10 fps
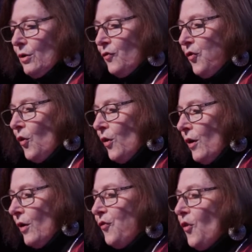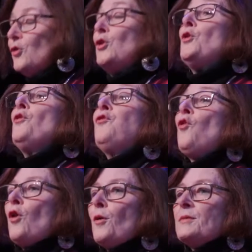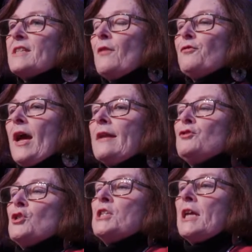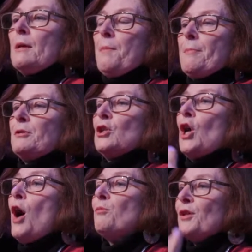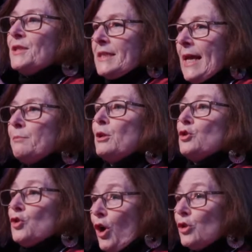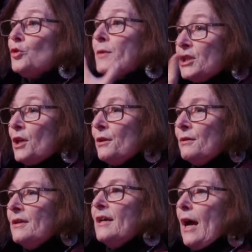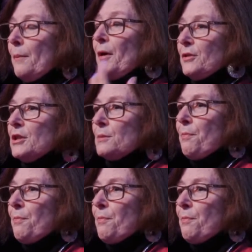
for new forms of kind of just getting people to come to the table and talk to each other about this